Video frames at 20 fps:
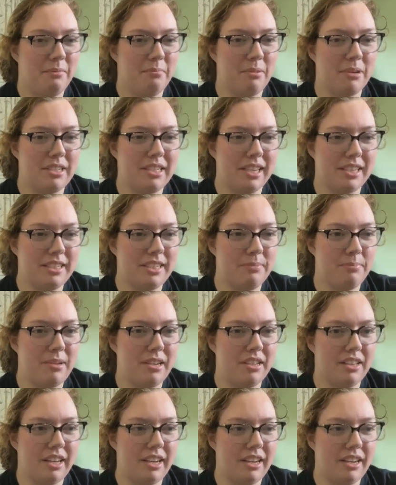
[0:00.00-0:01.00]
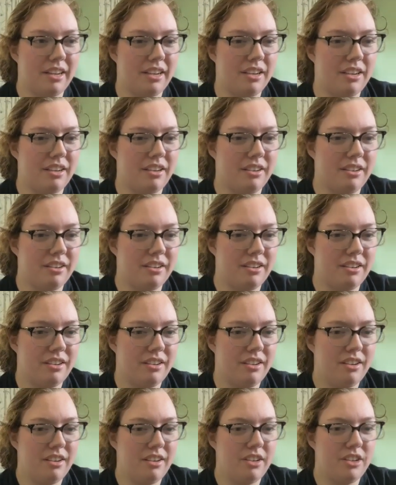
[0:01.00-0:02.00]
pretend to be like
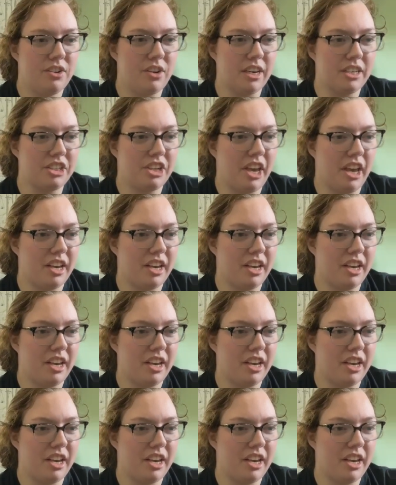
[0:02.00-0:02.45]
trash